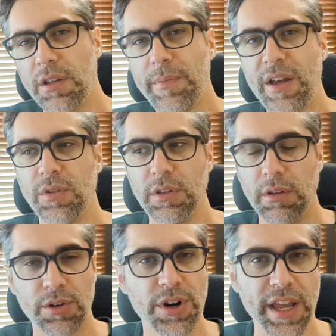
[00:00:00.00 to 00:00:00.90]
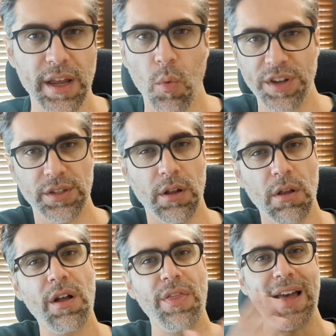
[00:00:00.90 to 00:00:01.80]
about learning what's
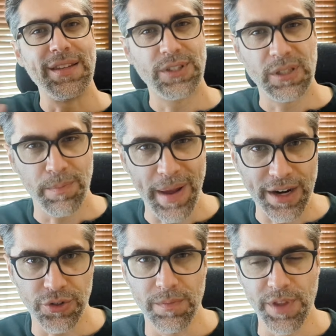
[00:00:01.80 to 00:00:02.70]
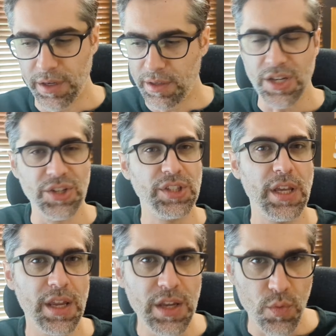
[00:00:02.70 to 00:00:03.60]
along that spectrum, the
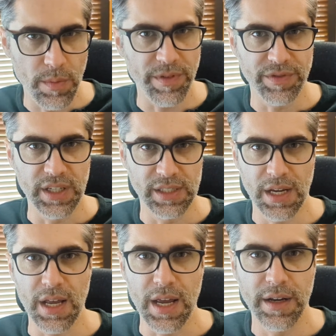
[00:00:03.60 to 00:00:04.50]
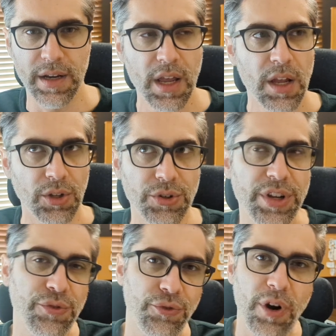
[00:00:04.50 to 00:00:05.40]
continuum of design,
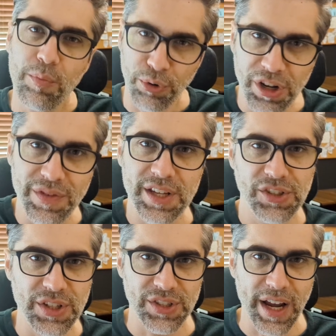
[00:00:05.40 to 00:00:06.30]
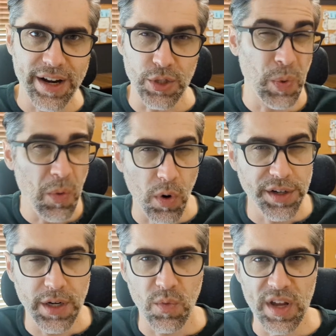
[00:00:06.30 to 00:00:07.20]
learning from previous designers what
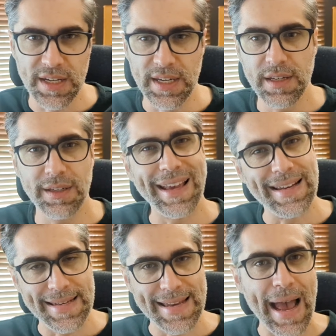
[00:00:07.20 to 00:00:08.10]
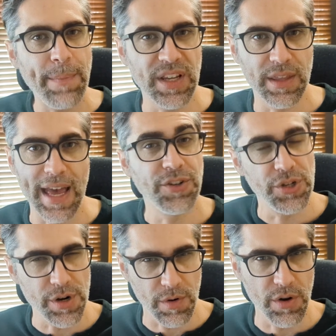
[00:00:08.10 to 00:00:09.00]
worked and what didn't, and adapting that
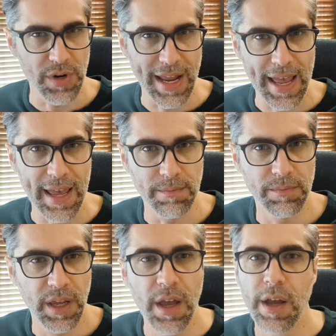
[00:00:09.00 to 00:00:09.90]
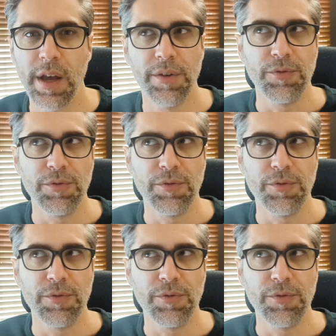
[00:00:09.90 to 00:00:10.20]
to your own game. You